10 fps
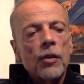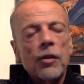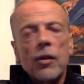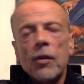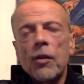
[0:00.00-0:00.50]

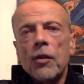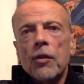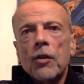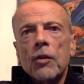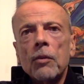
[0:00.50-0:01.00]

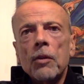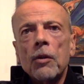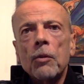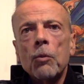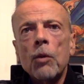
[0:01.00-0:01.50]

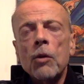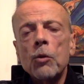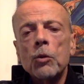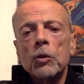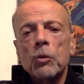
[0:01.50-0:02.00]
The one
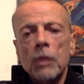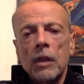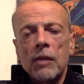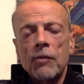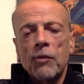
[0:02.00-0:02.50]
who was
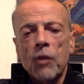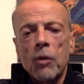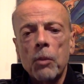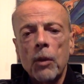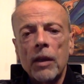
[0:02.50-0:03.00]
really
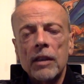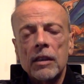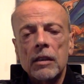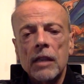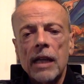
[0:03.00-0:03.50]
verbal on
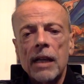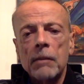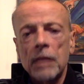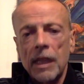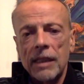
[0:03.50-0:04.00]
this is a guy
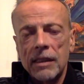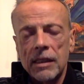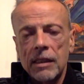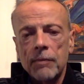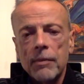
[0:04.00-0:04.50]
named
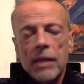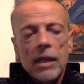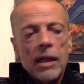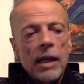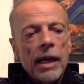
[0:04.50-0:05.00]
Zelensky,
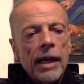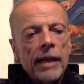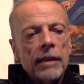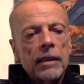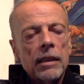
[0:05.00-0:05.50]

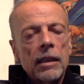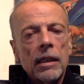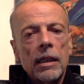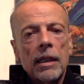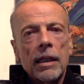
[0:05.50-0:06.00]
and
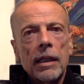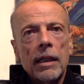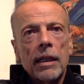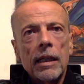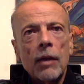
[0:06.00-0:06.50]

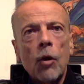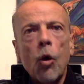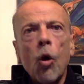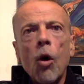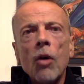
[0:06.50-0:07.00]

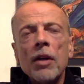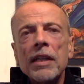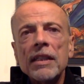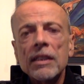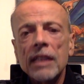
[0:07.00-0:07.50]
all
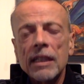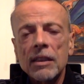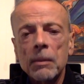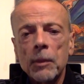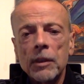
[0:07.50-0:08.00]
his
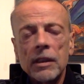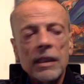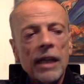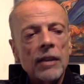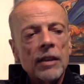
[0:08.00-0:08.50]
testimony, his entire